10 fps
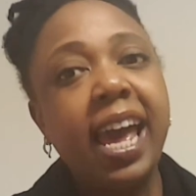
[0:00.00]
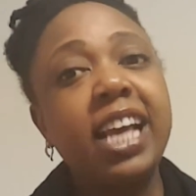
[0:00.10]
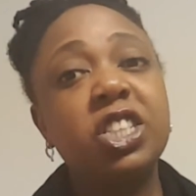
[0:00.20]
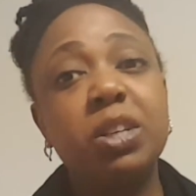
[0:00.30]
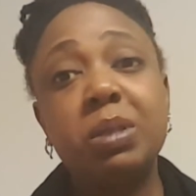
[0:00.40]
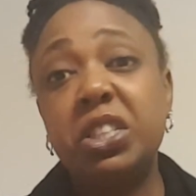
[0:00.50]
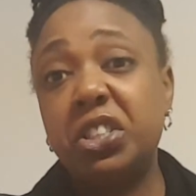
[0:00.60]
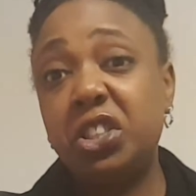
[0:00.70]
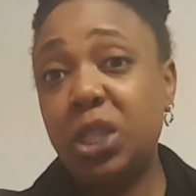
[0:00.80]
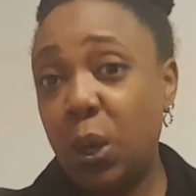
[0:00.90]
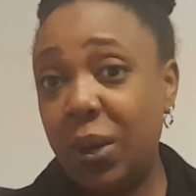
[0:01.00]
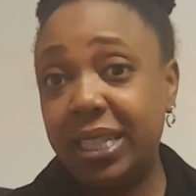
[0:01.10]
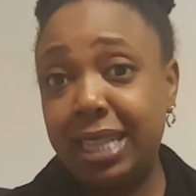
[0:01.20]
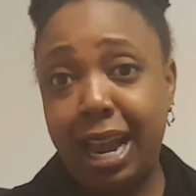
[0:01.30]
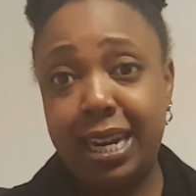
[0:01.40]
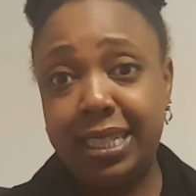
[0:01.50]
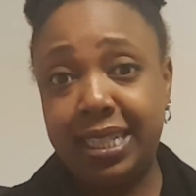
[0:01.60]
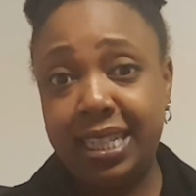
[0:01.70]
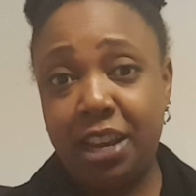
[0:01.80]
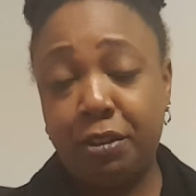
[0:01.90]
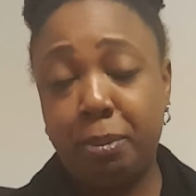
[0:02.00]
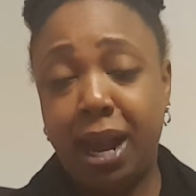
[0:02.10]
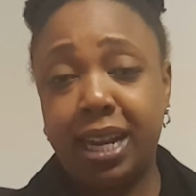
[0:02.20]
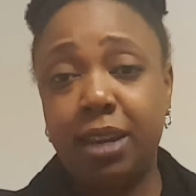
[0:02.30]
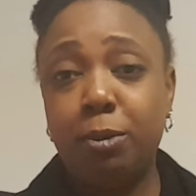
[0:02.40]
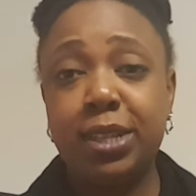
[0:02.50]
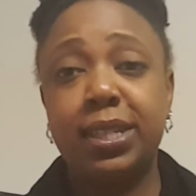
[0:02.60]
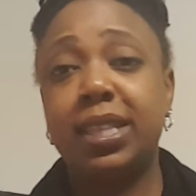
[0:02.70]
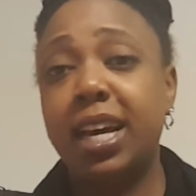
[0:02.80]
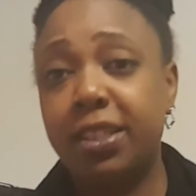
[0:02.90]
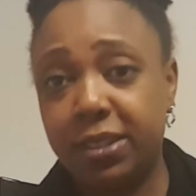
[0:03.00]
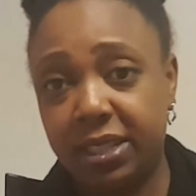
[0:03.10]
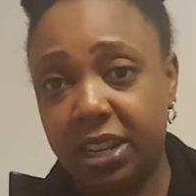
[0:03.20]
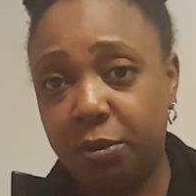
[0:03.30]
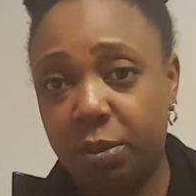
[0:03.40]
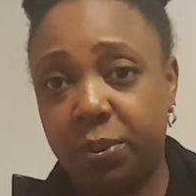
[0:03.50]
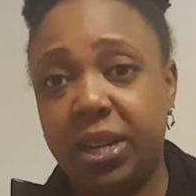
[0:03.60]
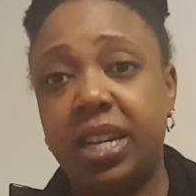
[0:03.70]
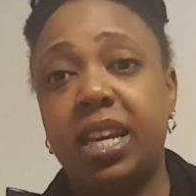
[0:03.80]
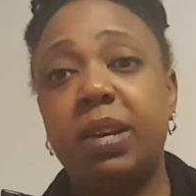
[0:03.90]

and she was just so excited to see everybody. It wasn't the other scene with Brittany.